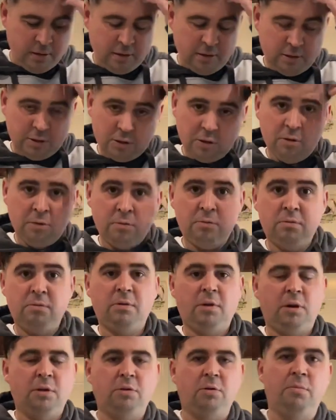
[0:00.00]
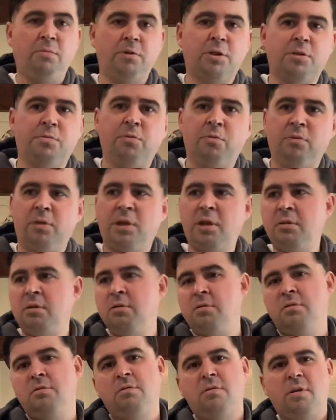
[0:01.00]
So I got this morning,
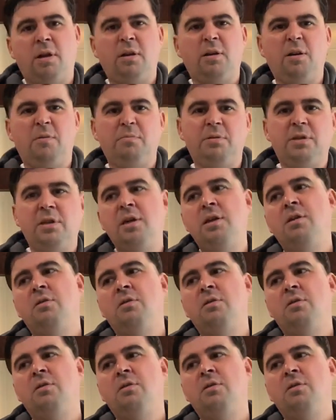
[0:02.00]
I had a cup of tea,